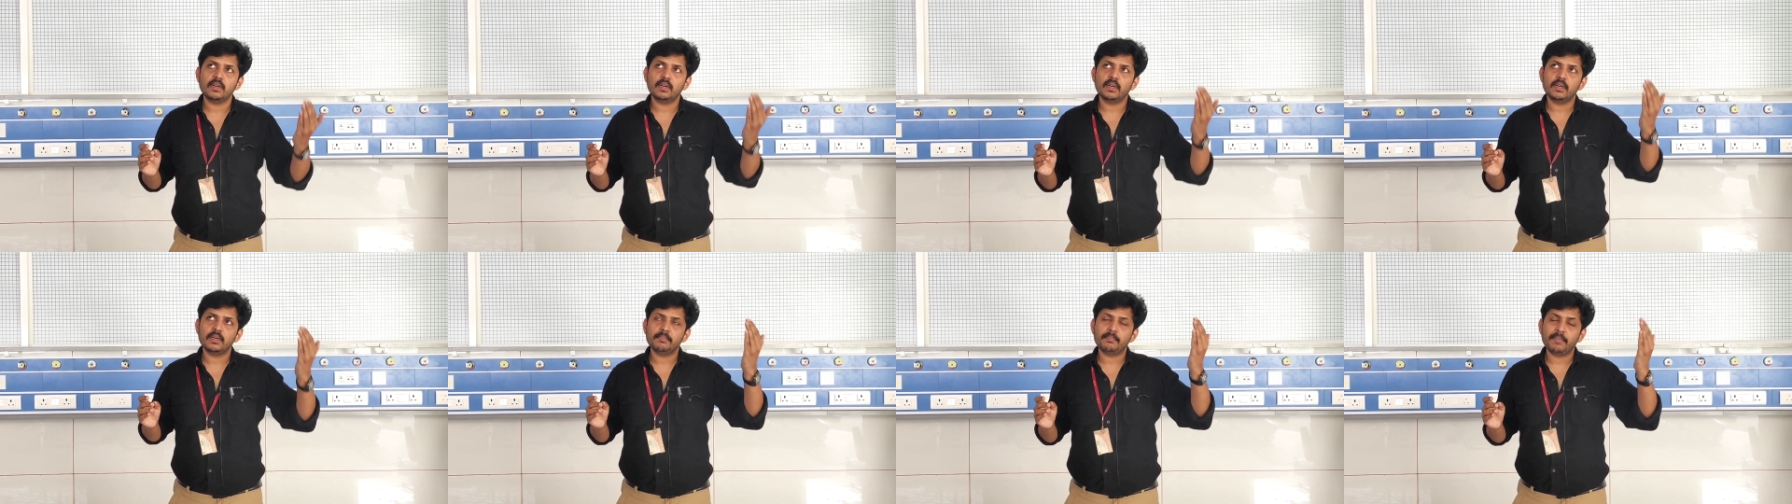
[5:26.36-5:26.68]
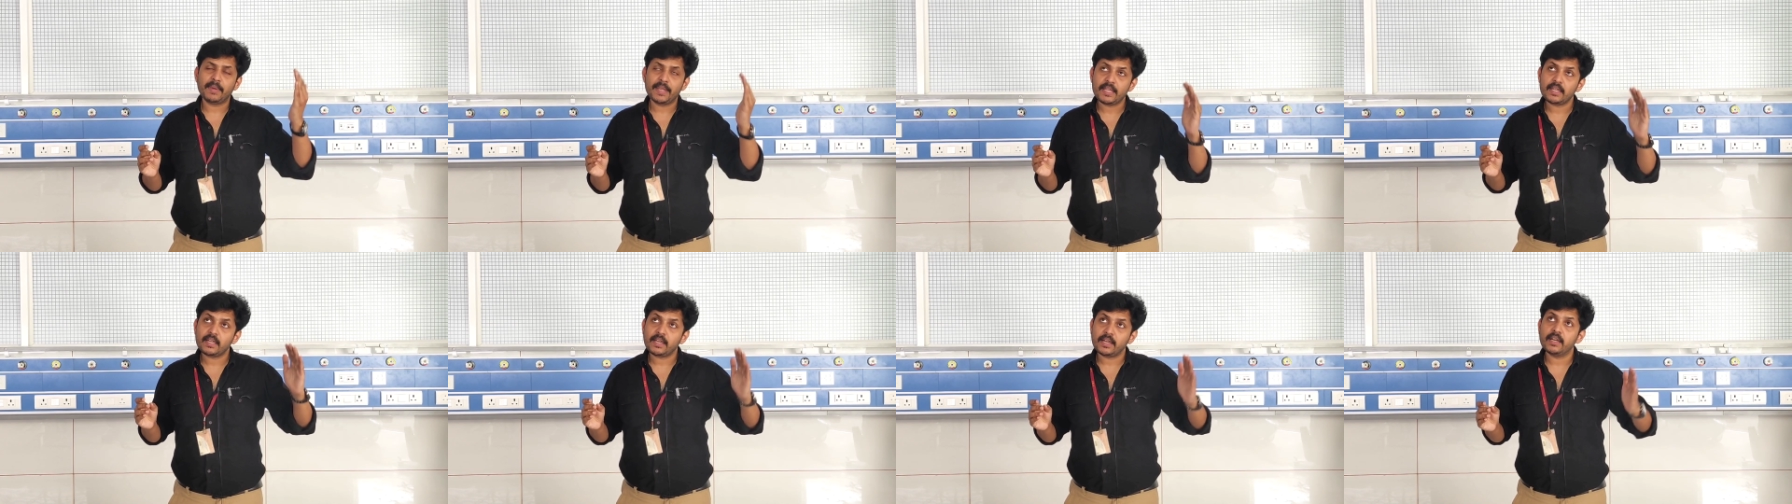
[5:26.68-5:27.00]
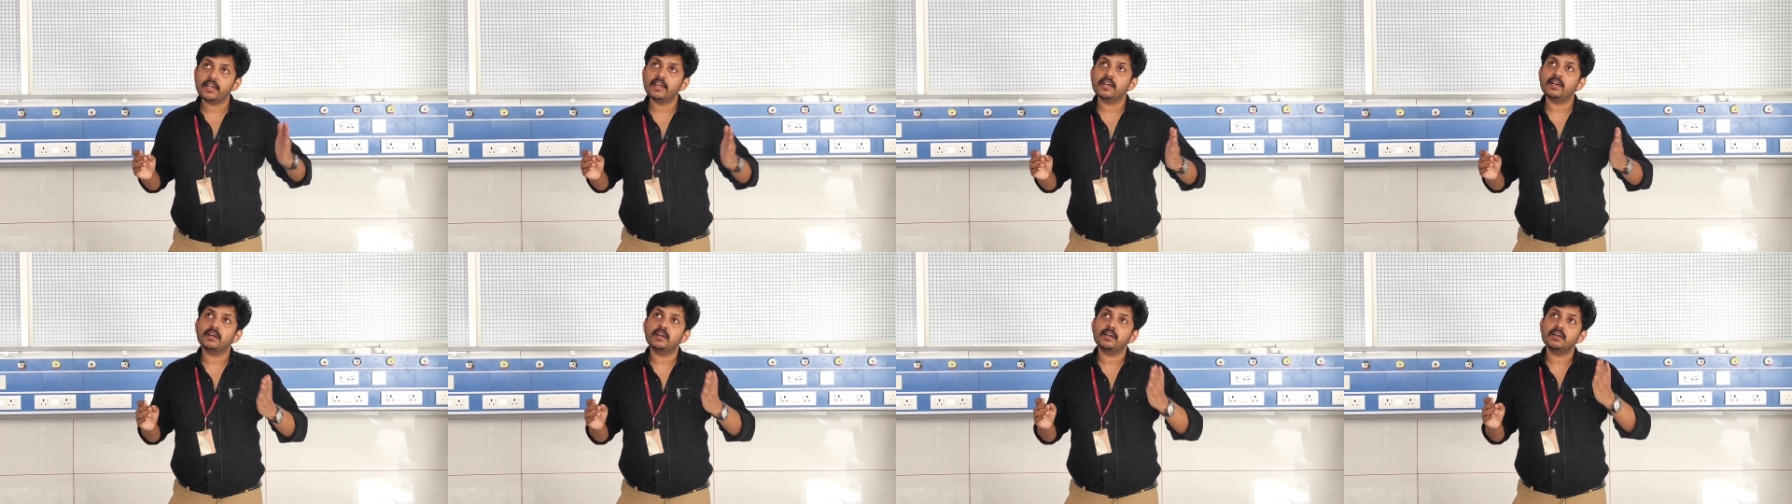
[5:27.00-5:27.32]
uh, peak
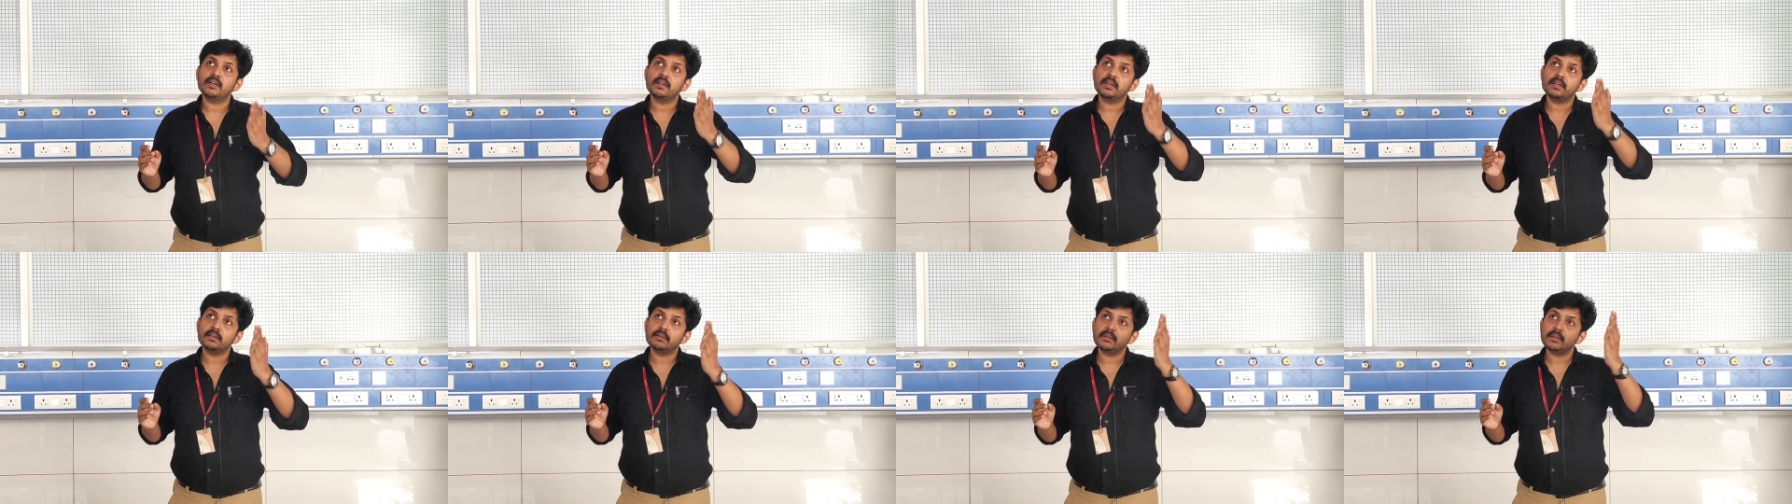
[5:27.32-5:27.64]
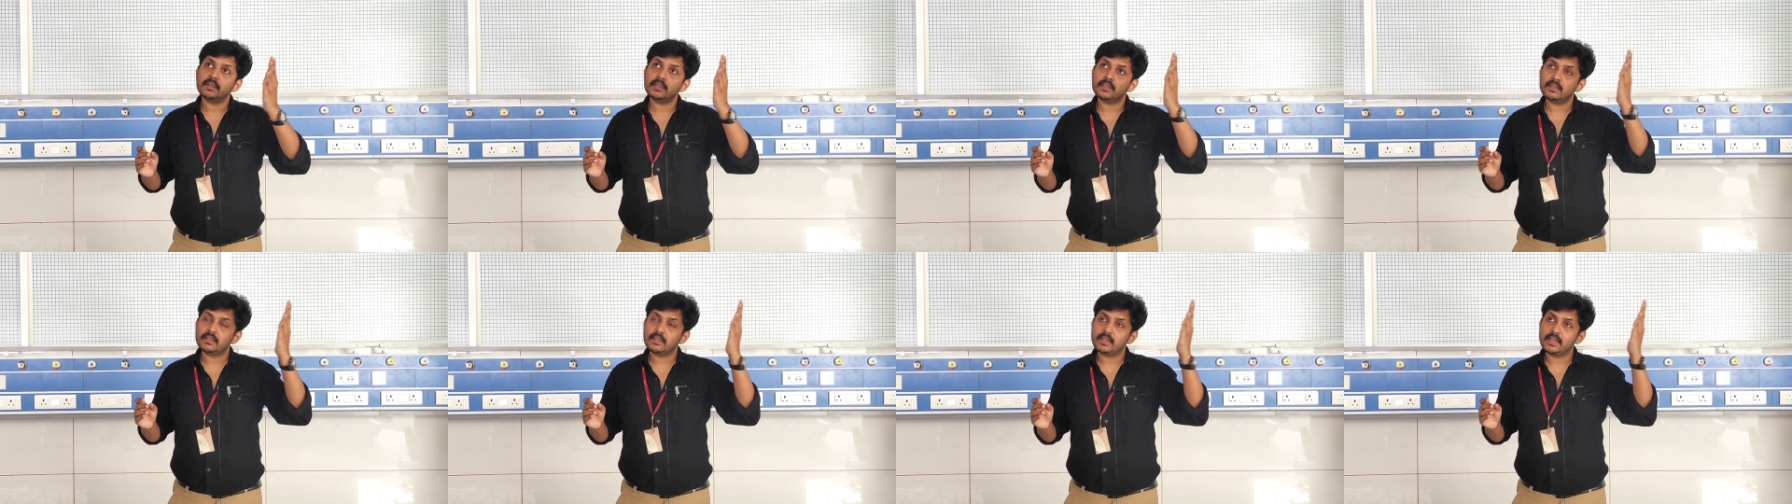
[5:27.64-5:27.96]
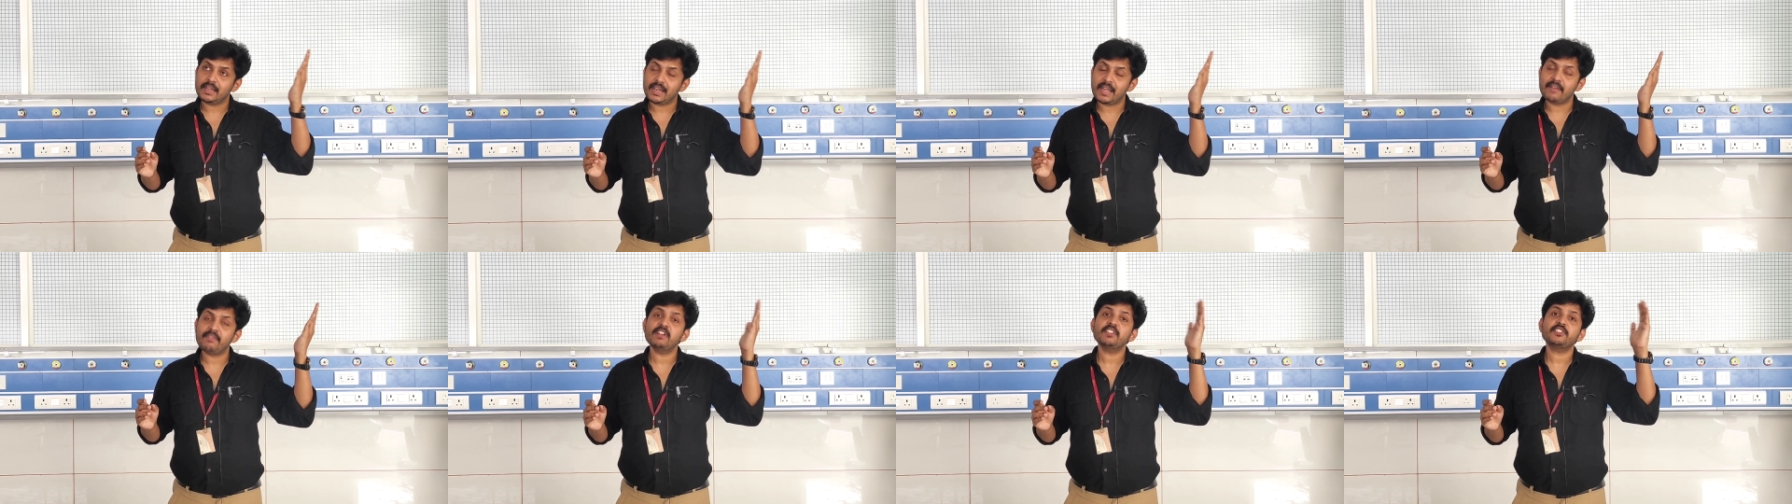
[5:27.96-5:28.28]
uh,
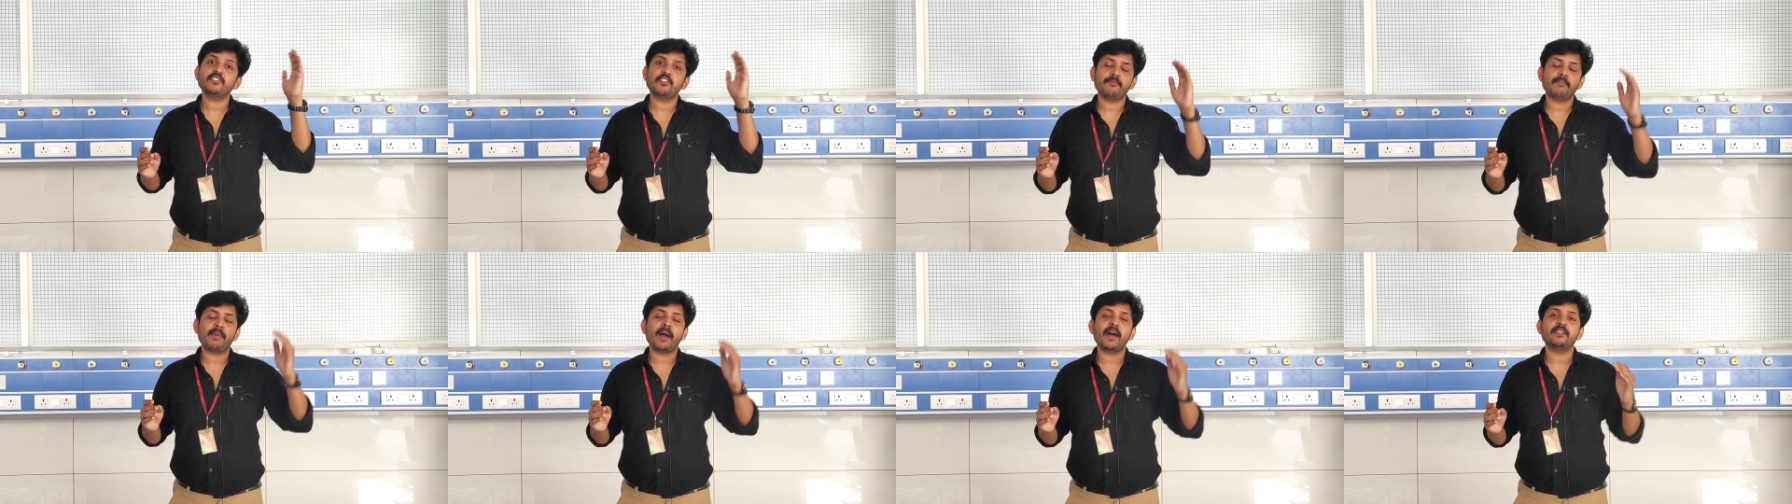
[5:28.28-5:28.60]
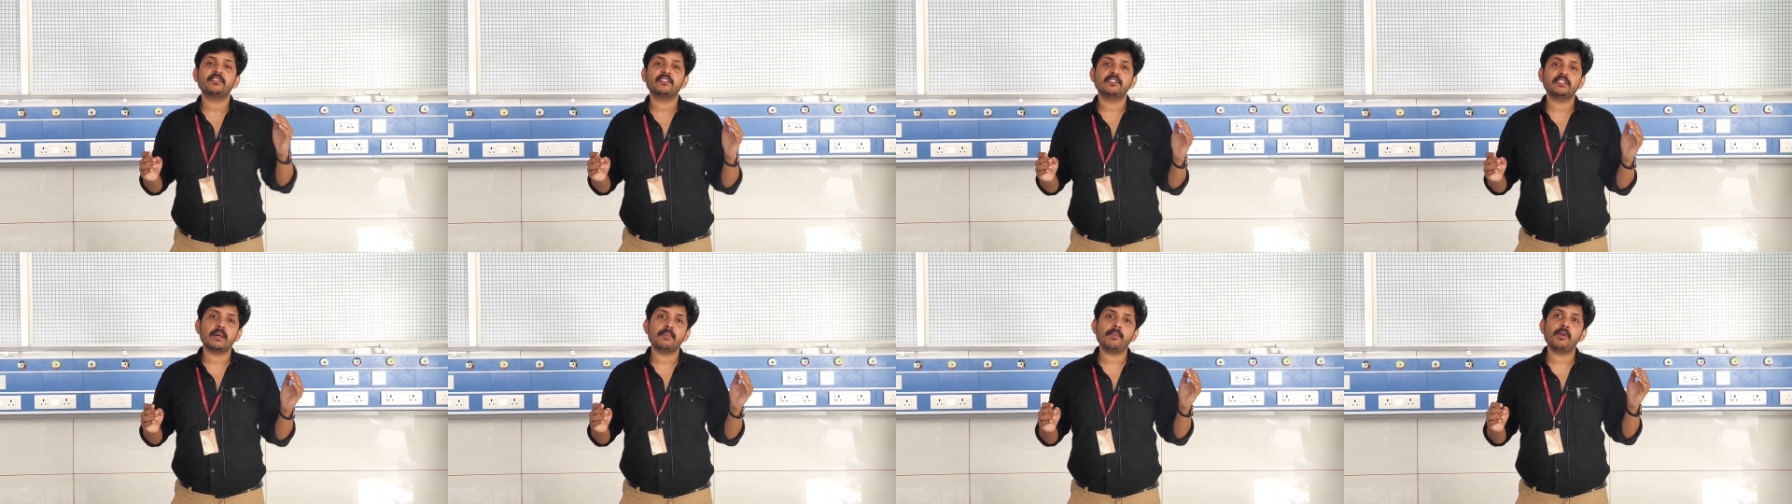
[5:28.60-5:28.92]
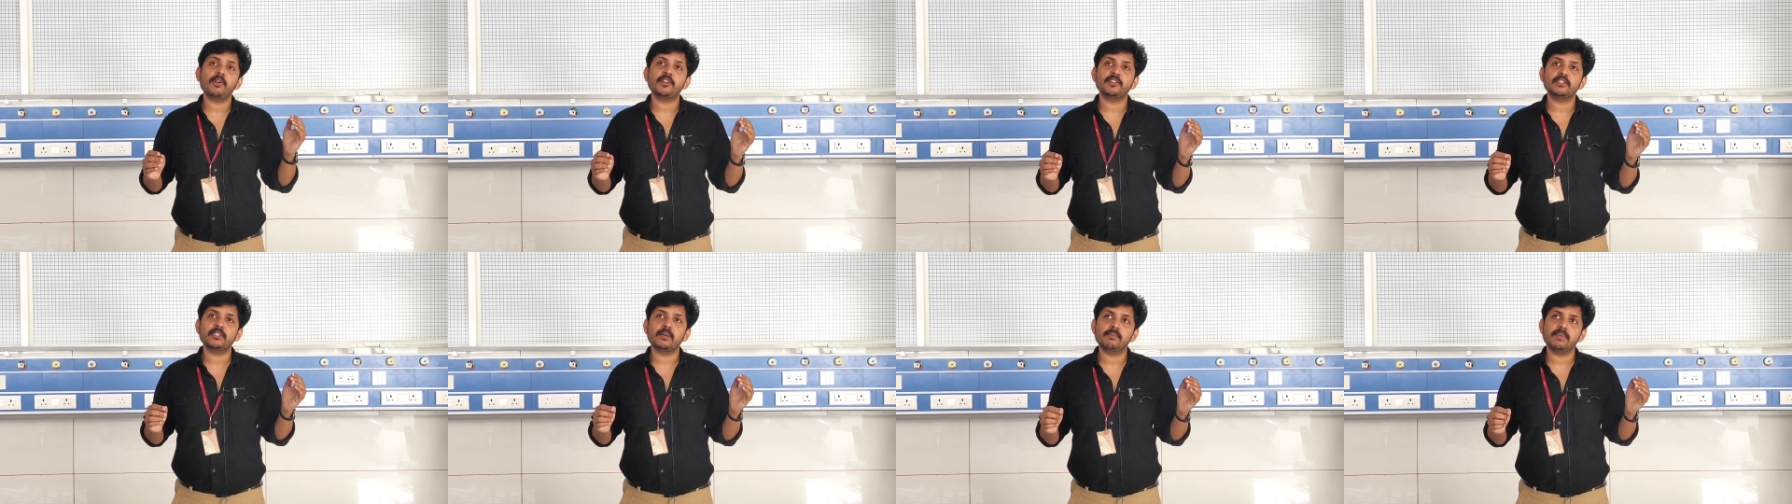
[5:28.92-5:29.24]
levels of
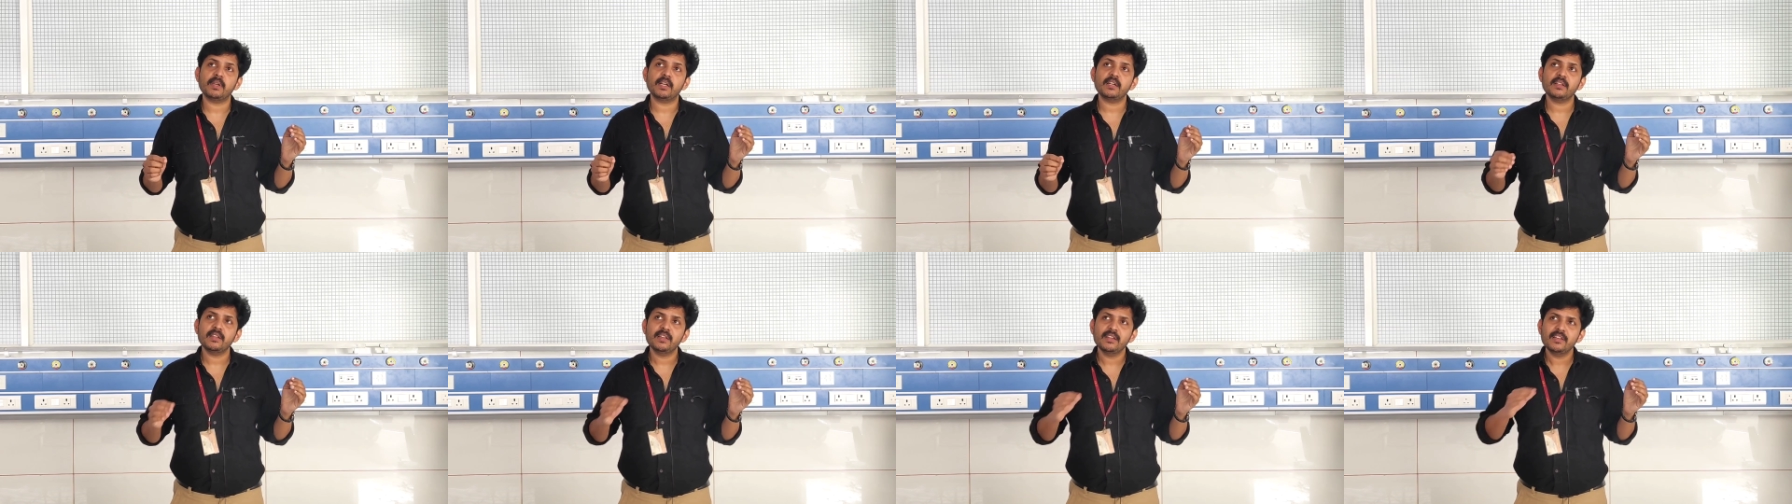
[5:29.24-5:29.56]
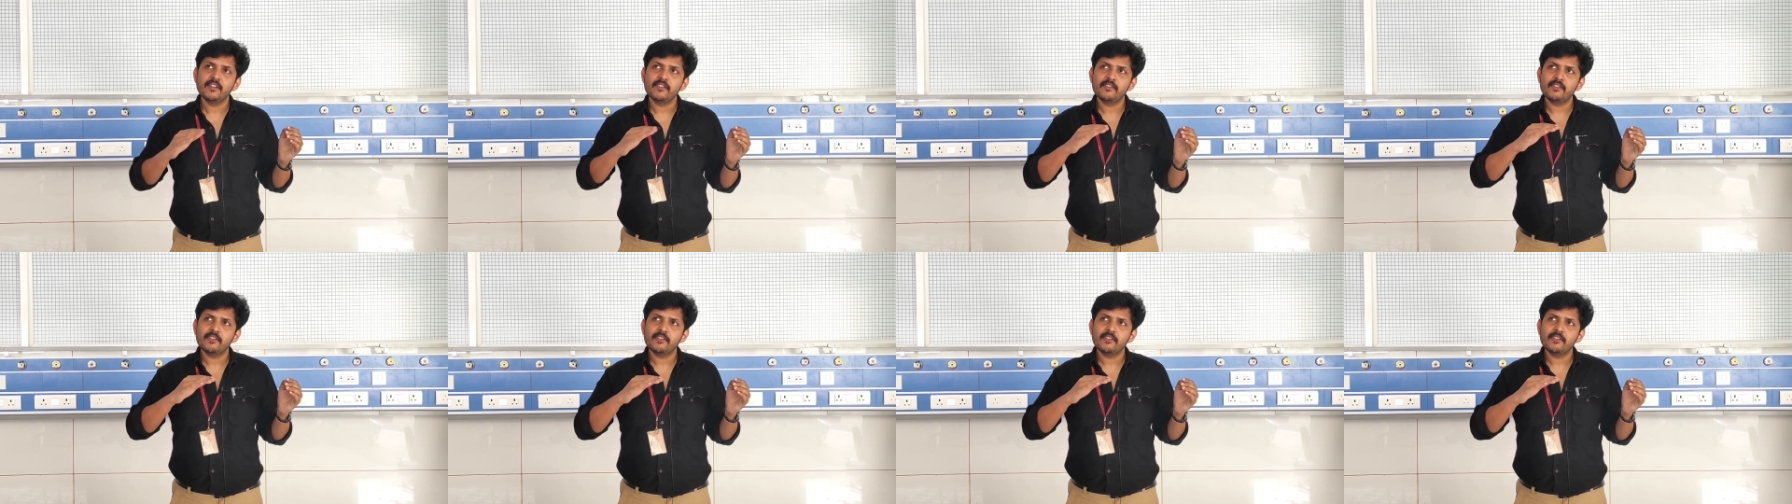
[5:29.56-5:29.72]
paracetamol in the blood